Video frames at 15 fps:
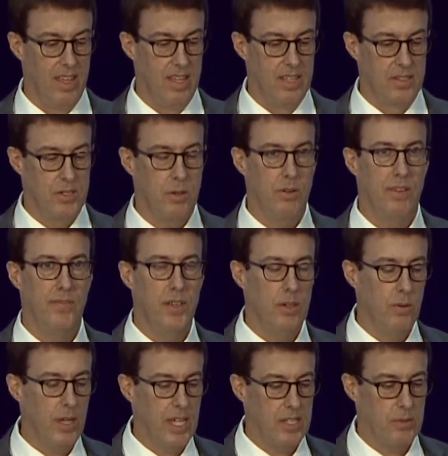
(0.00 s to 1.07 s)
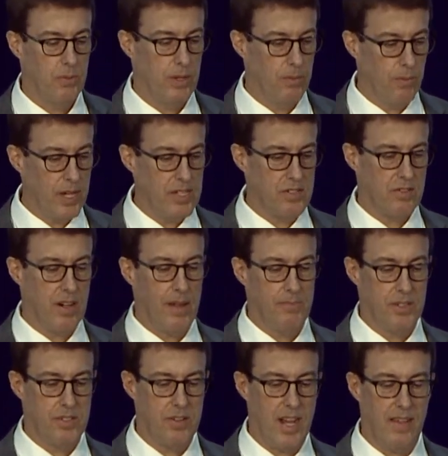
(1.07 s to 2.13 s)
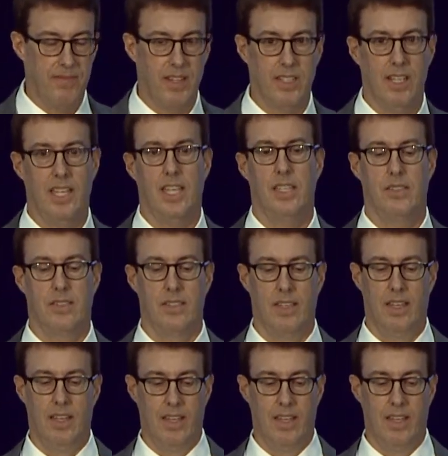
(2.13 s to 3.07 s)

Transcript: So in a few weeks, we restriped the traffic lanes,